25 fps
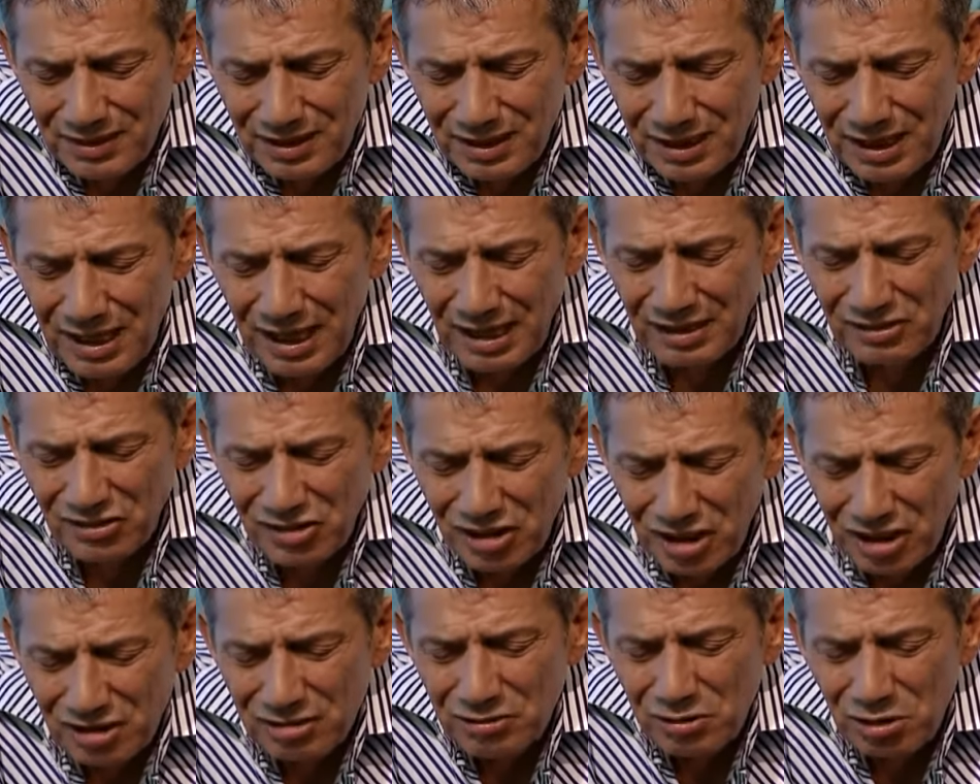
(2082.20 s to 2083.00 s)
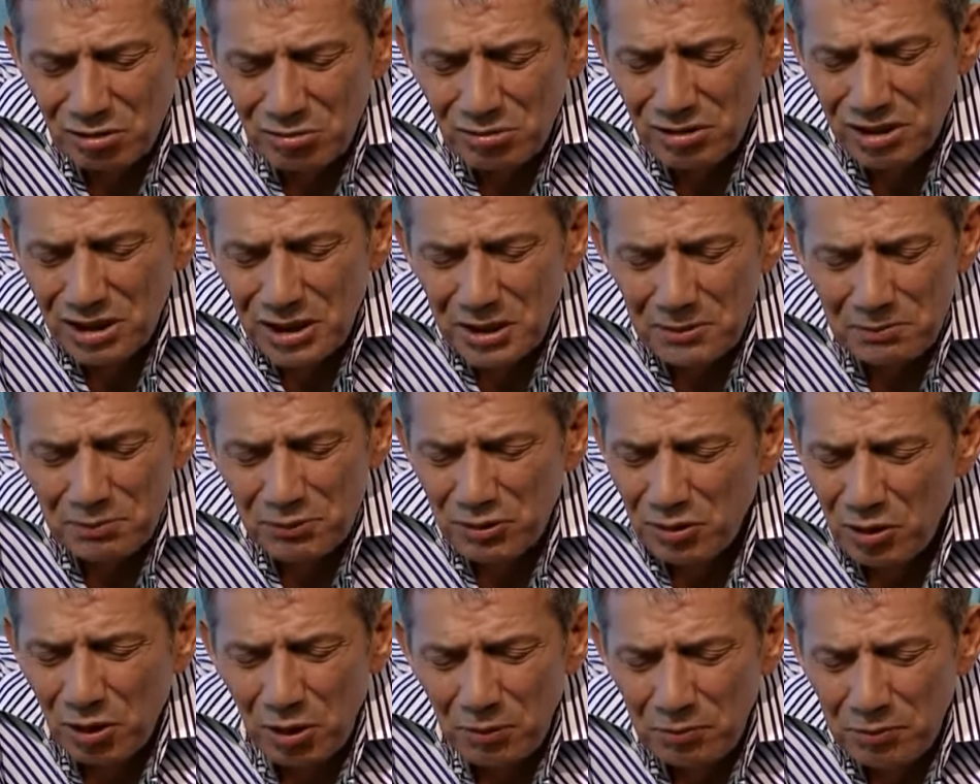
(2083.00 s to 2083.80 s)
and yet your
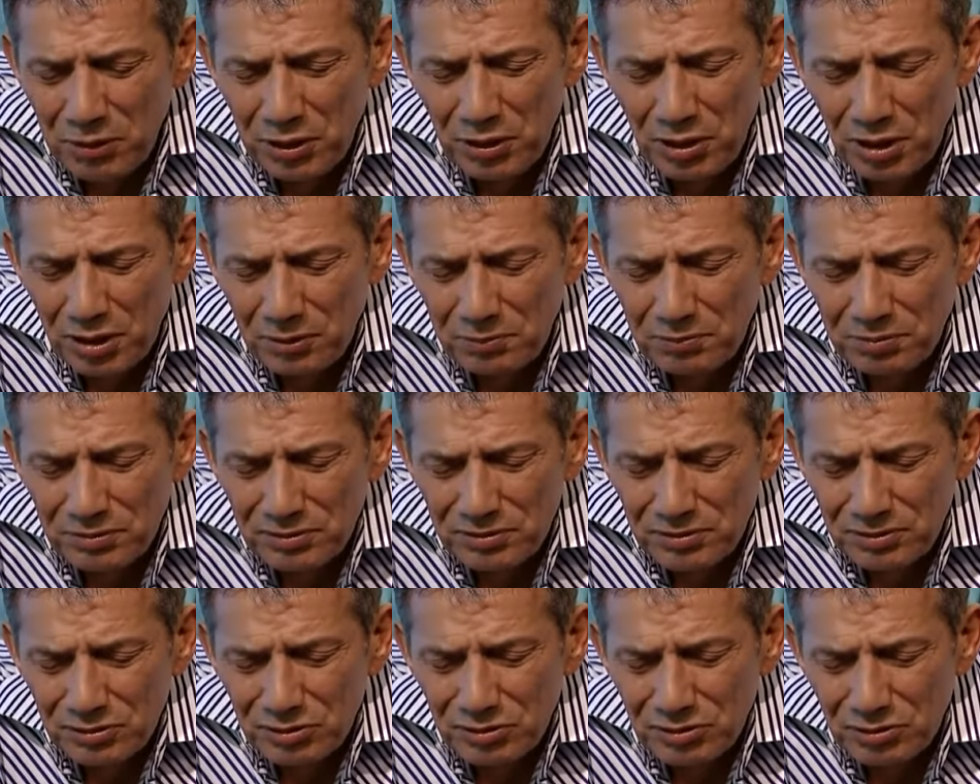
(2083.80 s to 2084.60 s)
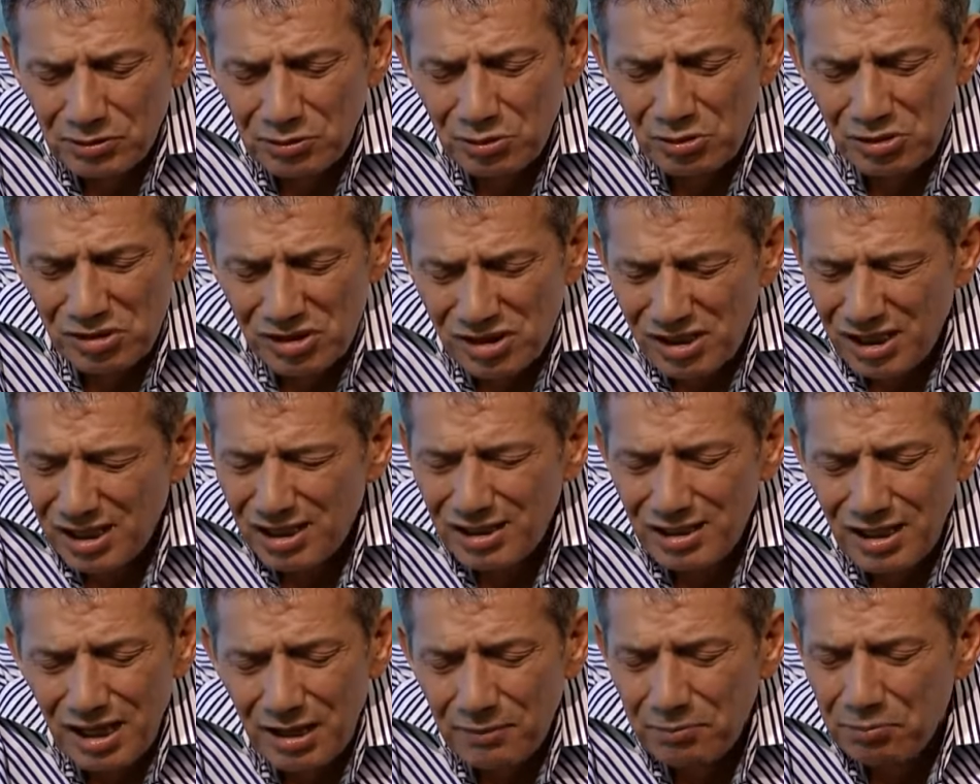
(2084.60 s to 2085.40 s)
lips open up to say
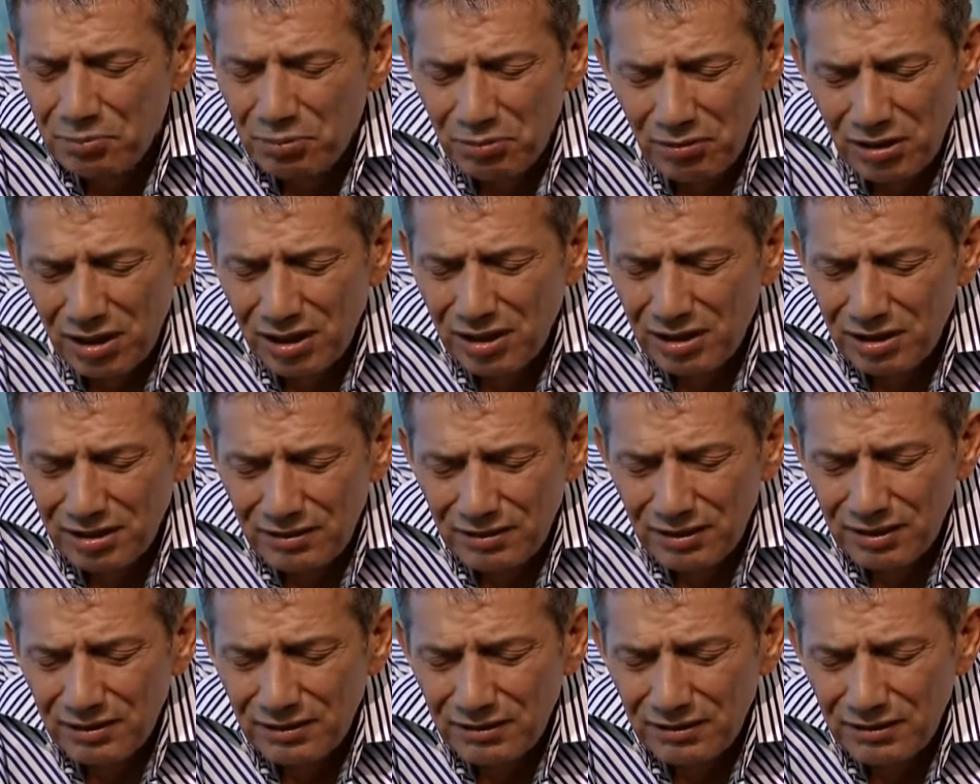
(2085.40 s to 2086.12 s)
that prayer